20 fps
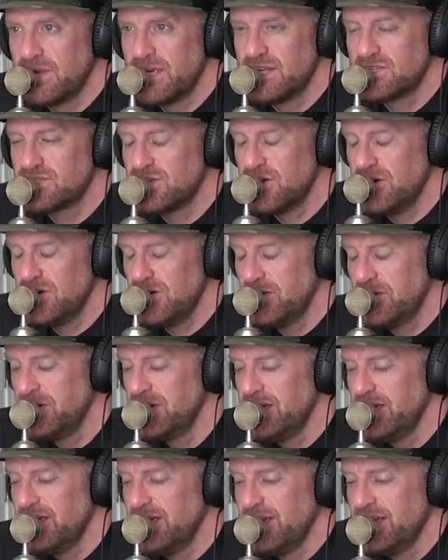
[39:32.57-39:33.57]
And so
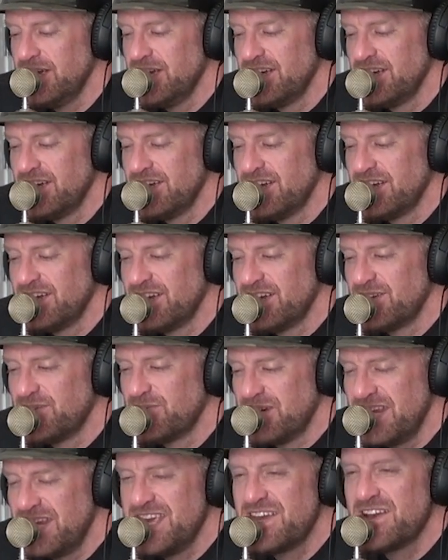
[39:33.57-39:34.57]

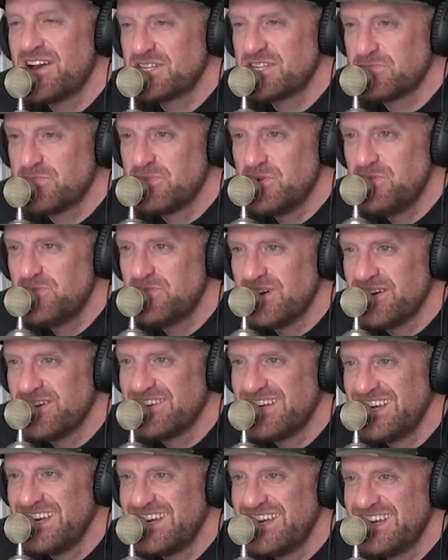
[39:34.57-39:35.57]
when he got his blue belt,
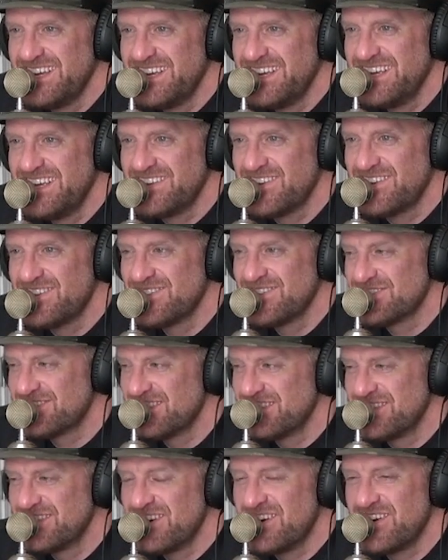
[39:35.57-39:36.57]
he goes
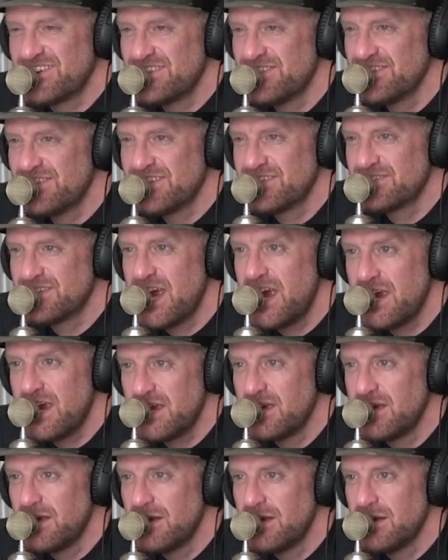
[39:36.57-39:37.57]
to Tiago, he goes,
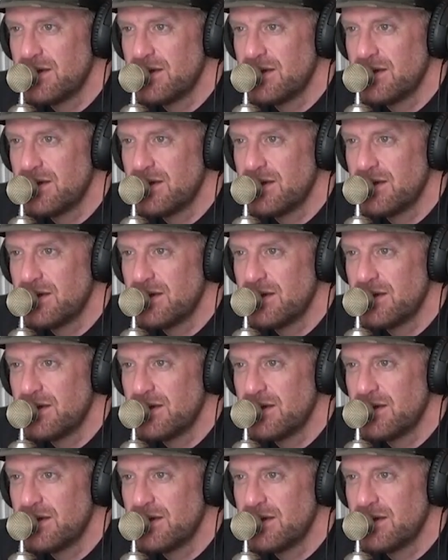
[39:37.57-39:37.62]
hey,